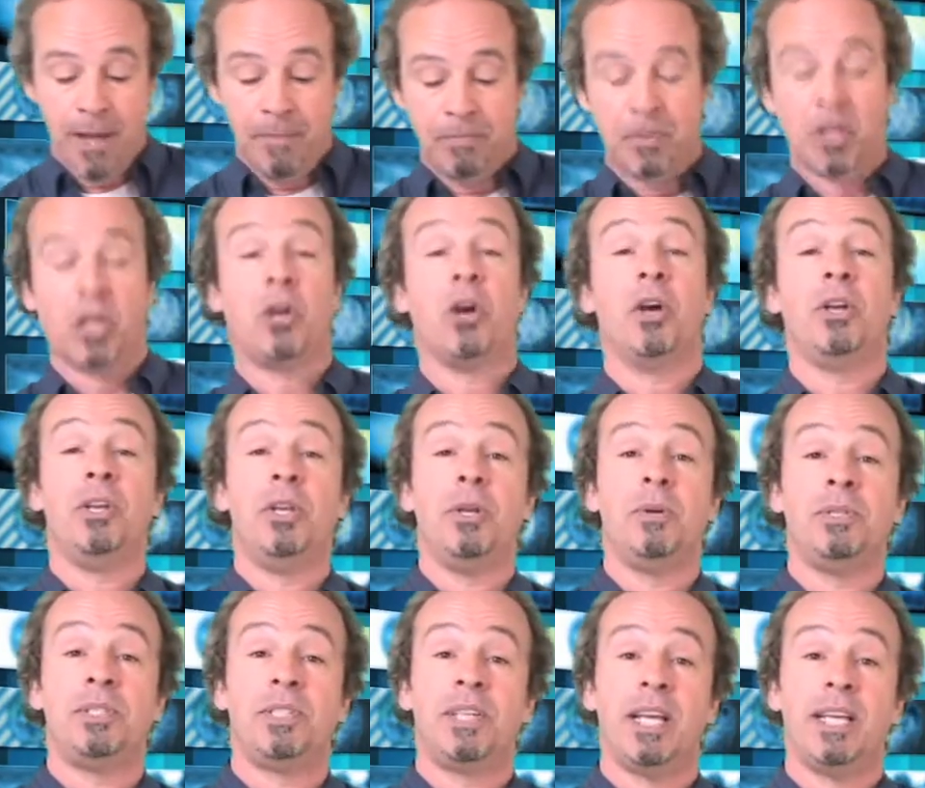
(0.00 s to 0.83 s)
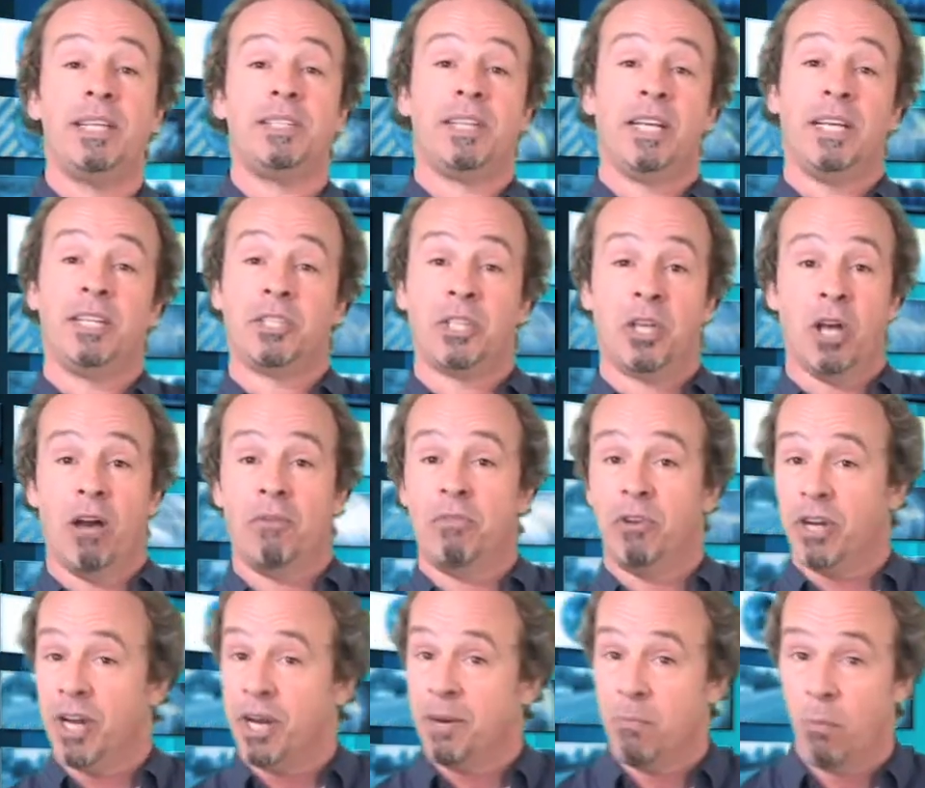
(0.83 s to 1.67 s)
The good news is it's
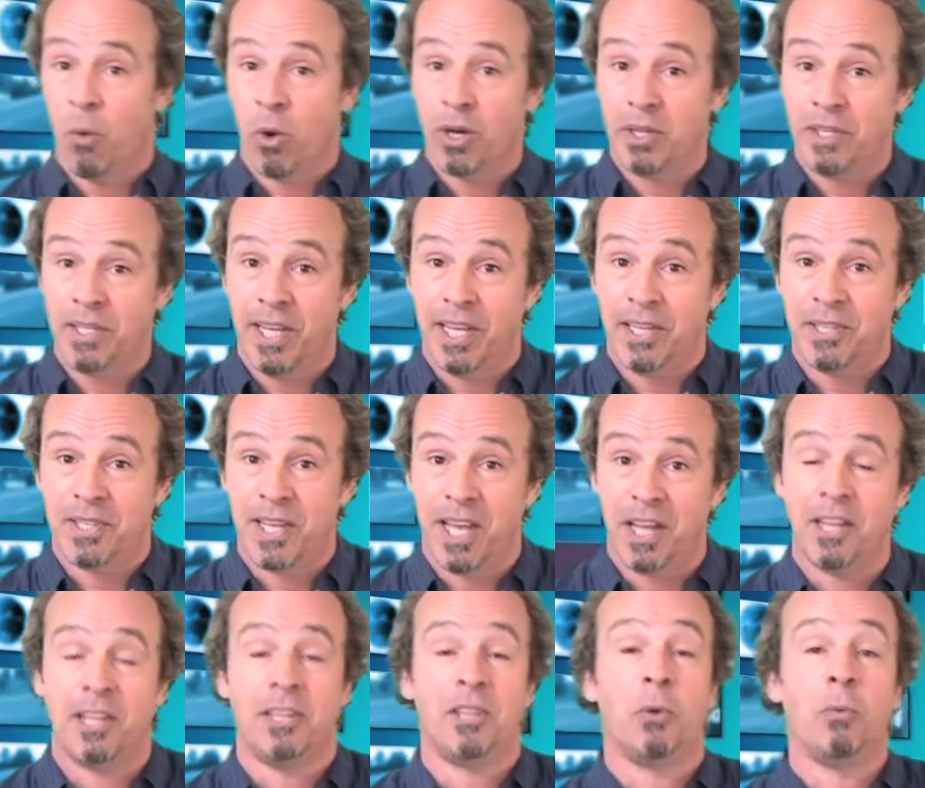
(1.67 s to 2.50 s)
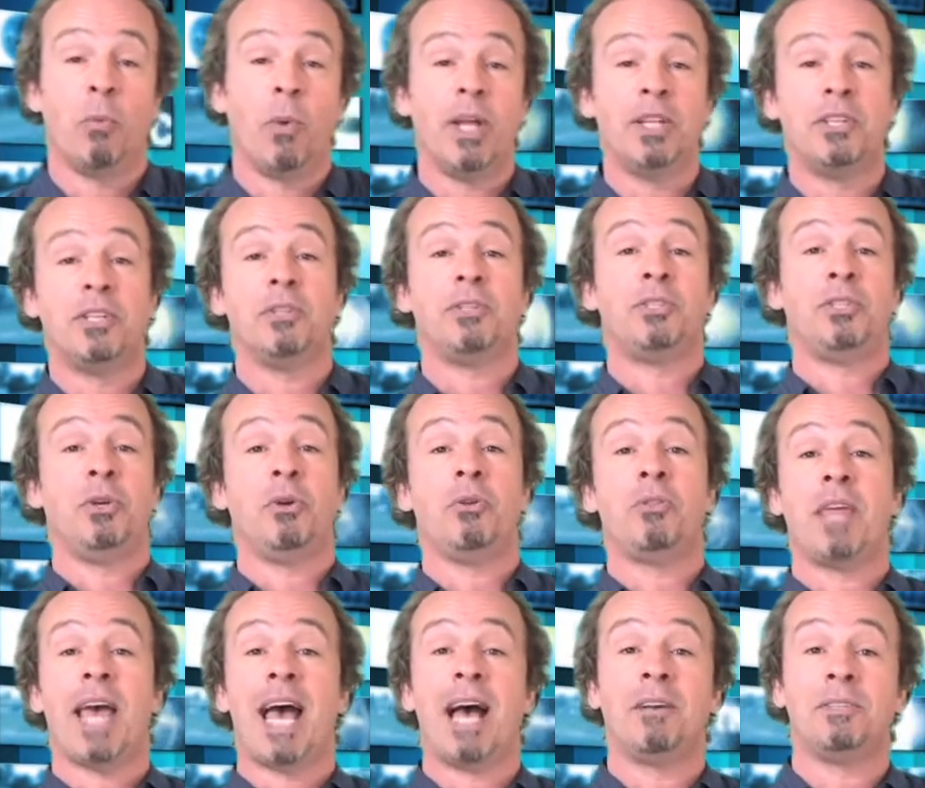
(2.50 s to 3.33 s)
covered in more detail in the Winter
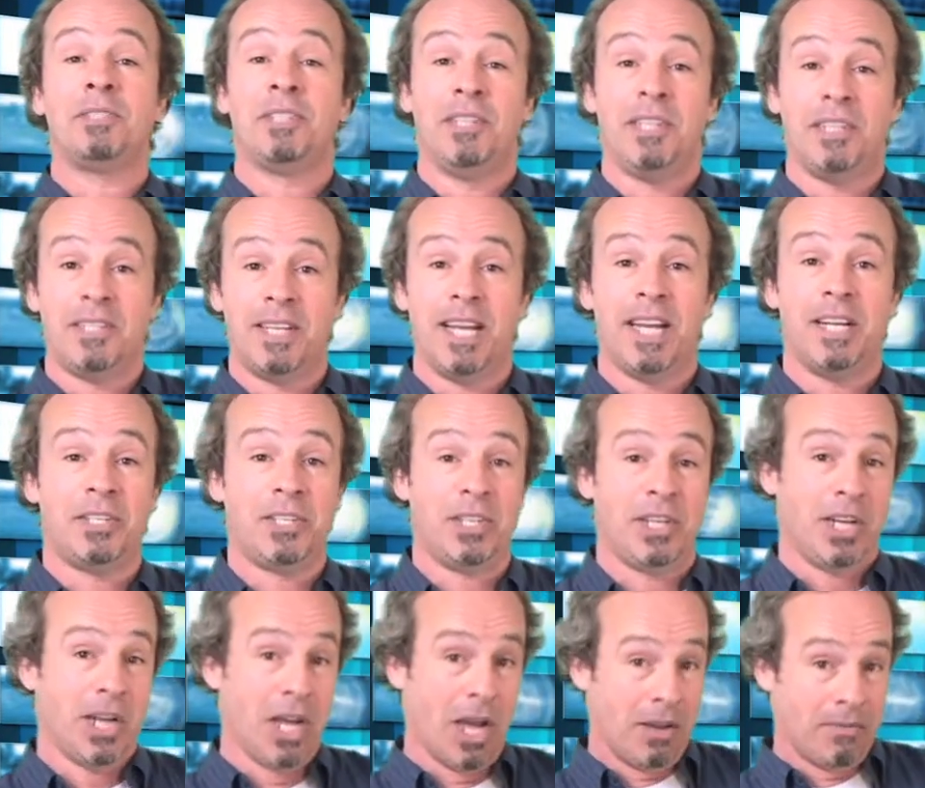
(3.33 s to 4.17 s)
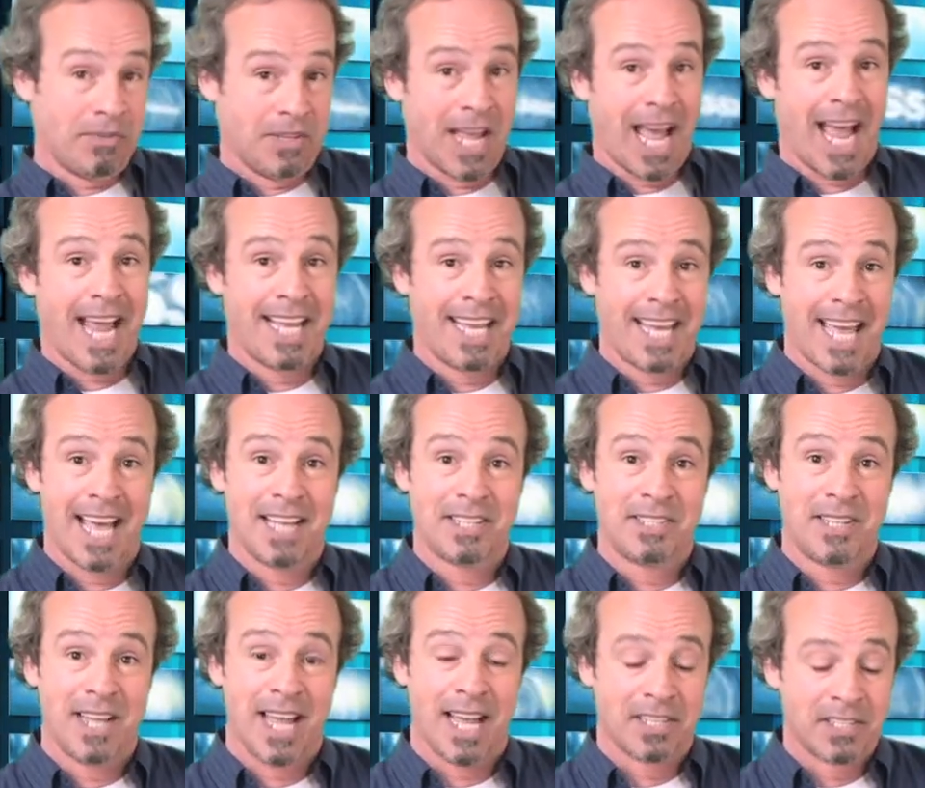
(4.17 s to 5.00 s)
2000 edition of
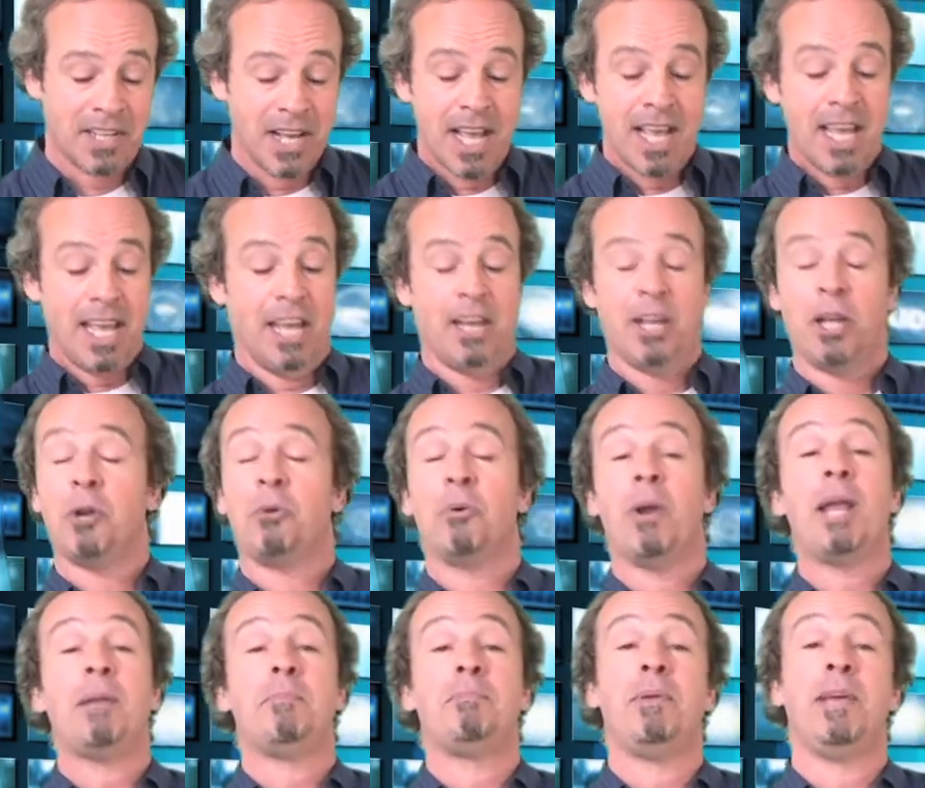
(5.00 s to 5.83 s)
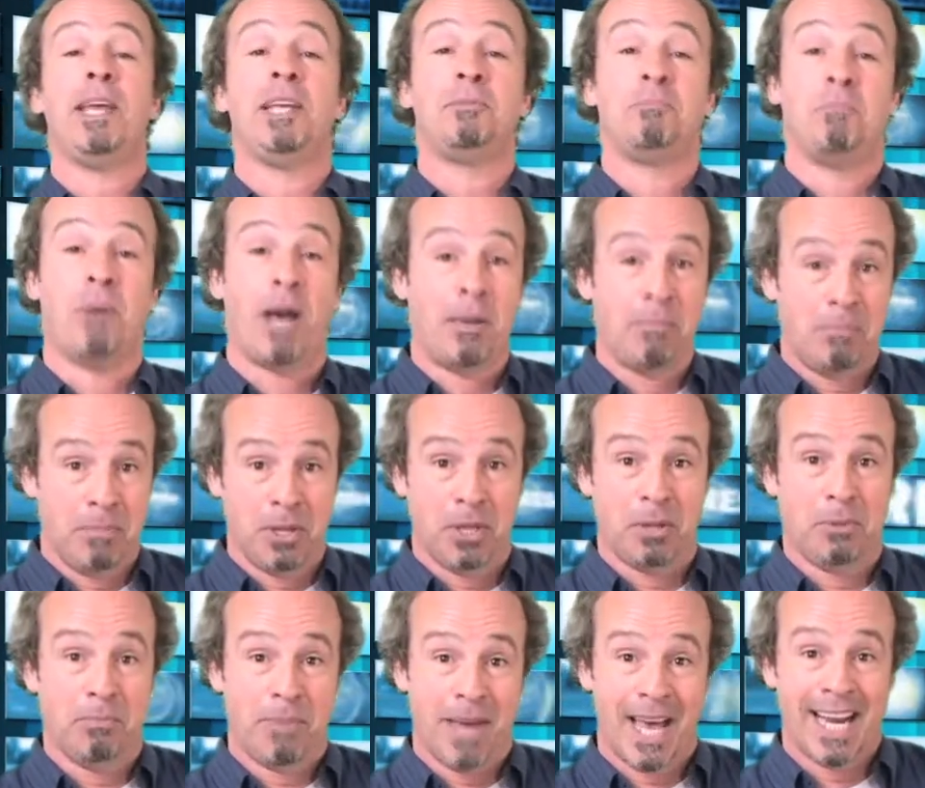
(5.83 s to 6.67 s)
Diecast X in a great piece by
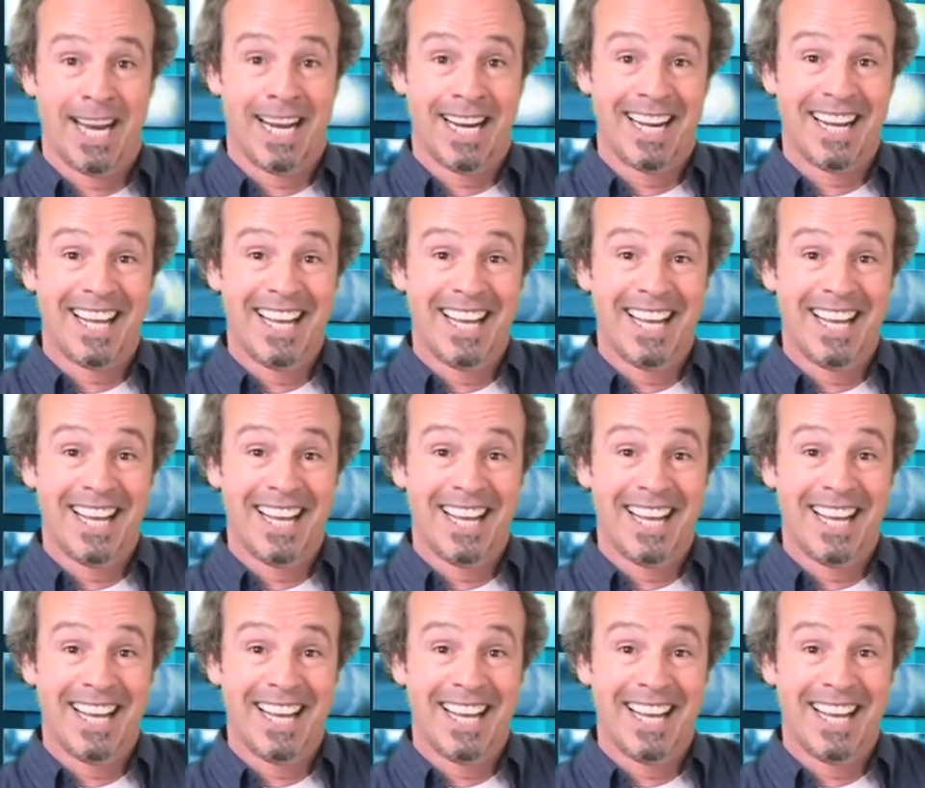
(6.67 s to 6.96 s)
Bill Bennett.